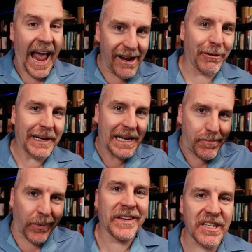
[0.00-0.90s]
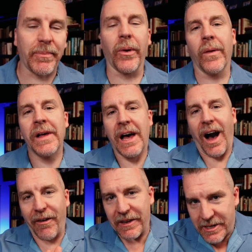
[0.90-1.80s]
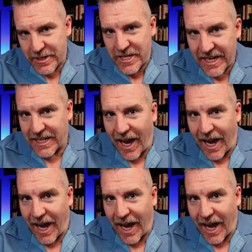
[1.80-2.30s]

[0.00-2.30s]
aggregate principle of interstate